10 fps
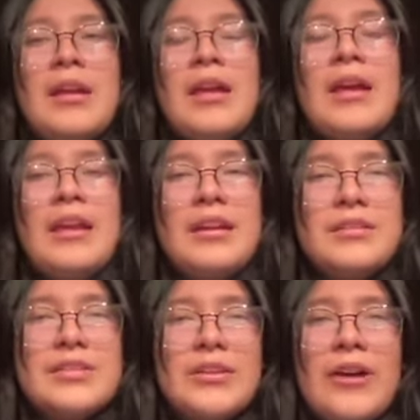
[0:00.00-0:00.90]
And
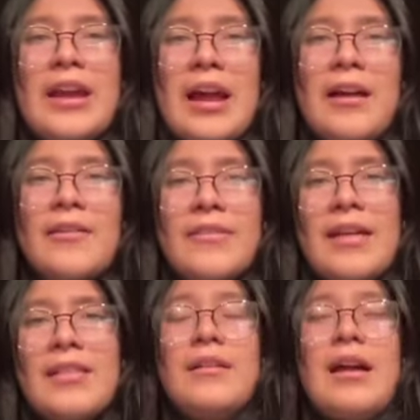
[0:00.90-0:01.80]
so I have that
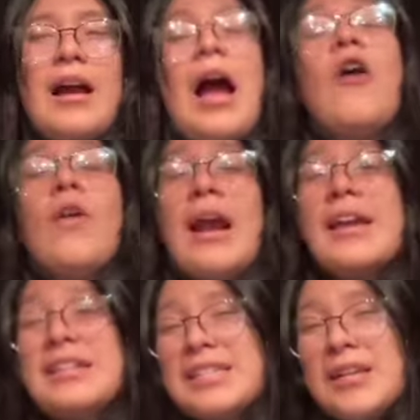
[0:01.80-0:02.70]
like or I
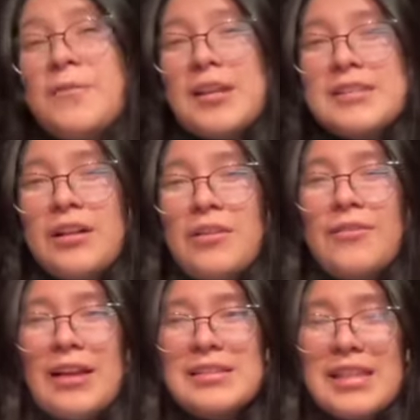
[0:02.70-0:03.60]
see myself
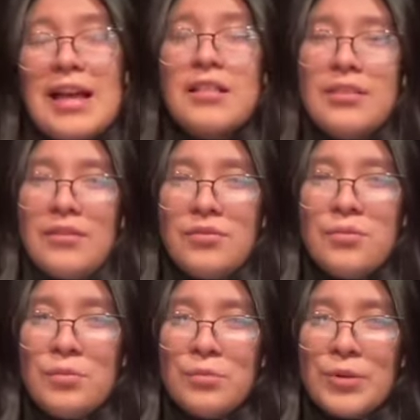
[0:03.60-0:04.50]
as that
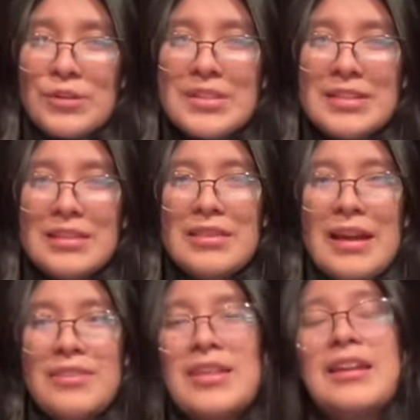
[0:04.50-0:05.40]
lovable person that
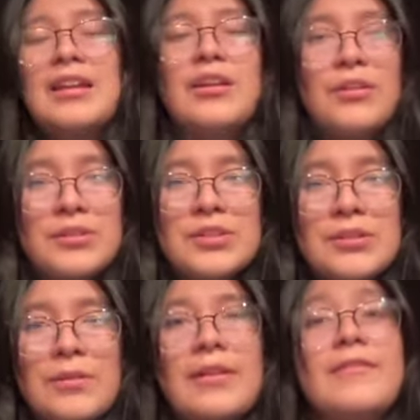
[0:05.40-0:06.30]
they can go to
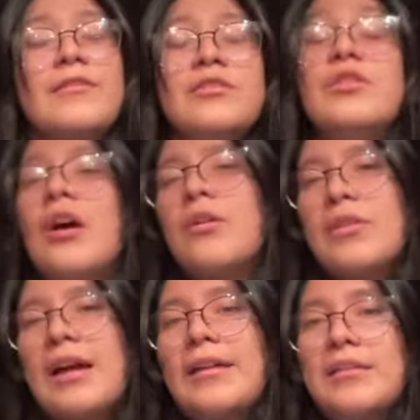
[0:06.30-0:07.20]
and know
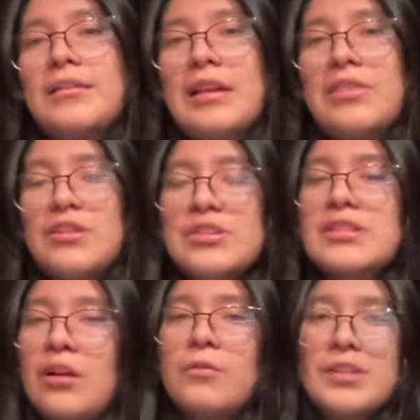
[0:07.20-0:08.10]
that they're
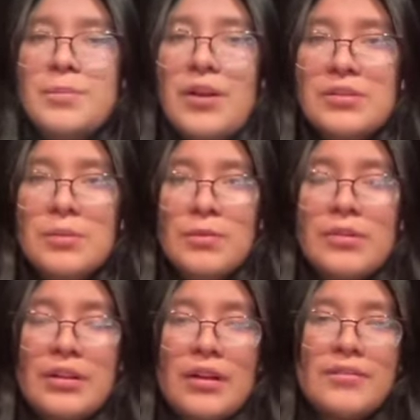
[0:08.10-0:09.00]
still responsible
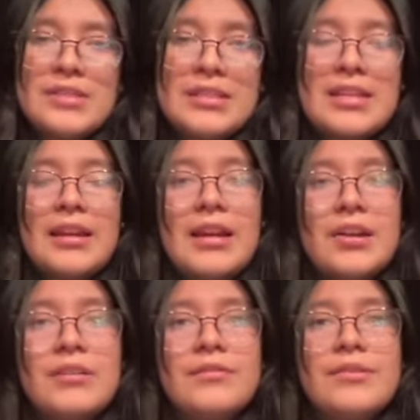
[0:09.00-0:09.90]
enough to take care
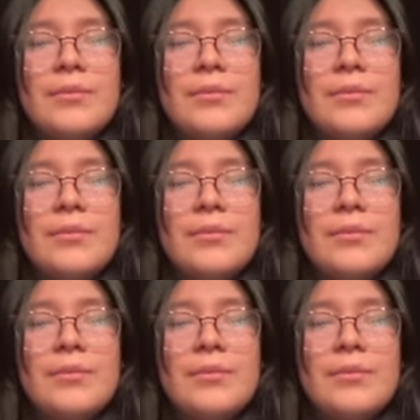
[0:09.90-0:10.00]
of them.